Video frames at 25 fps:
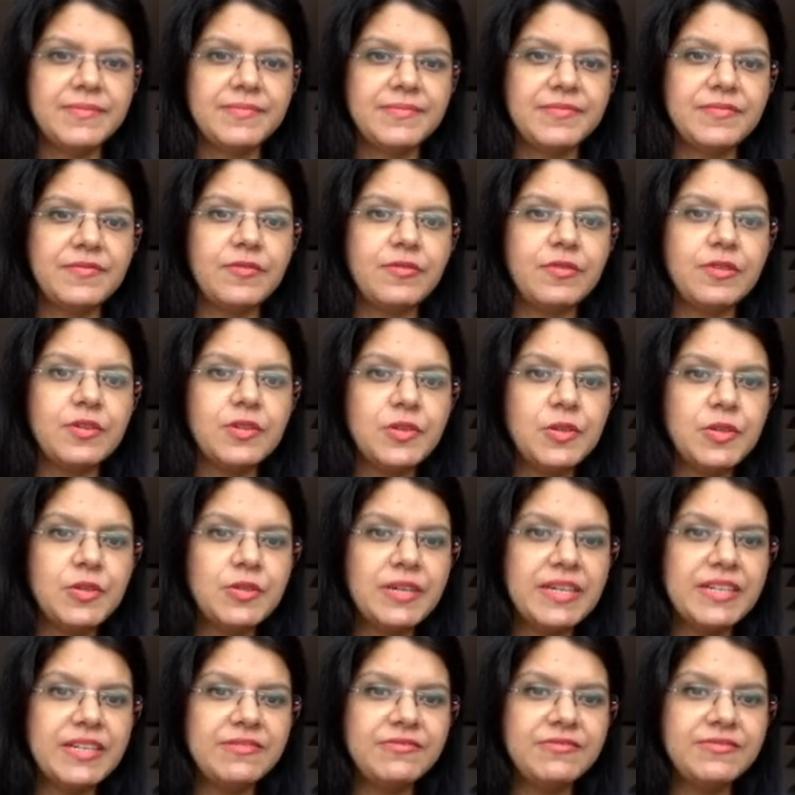What do you
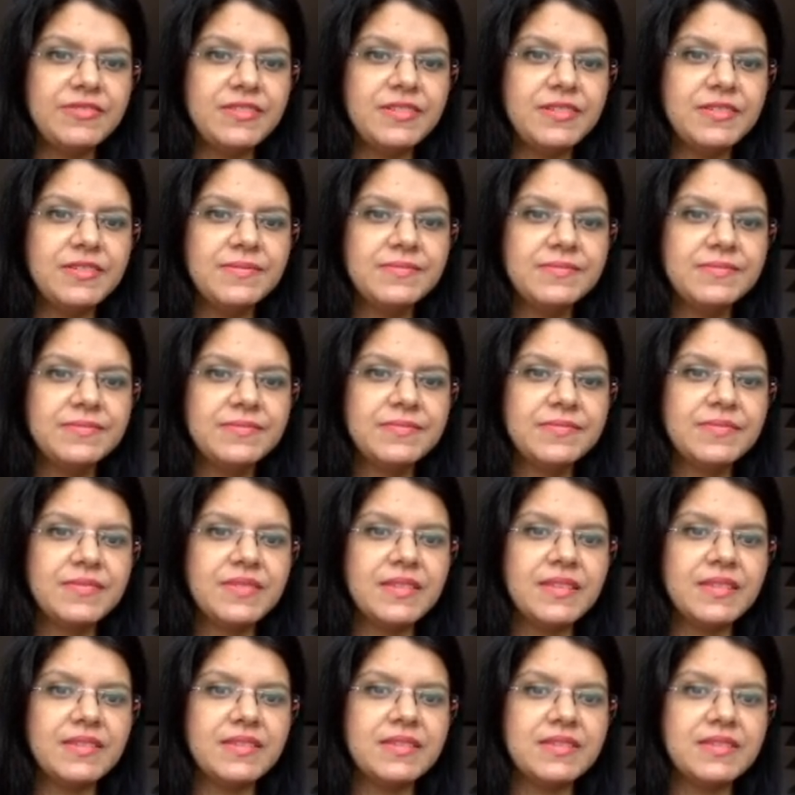infer?
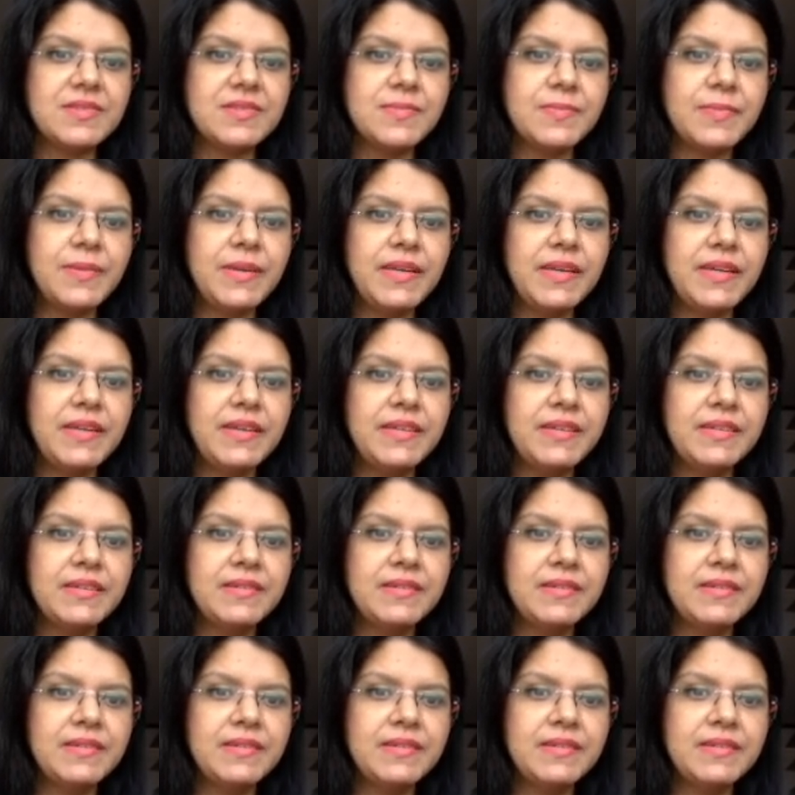That the speed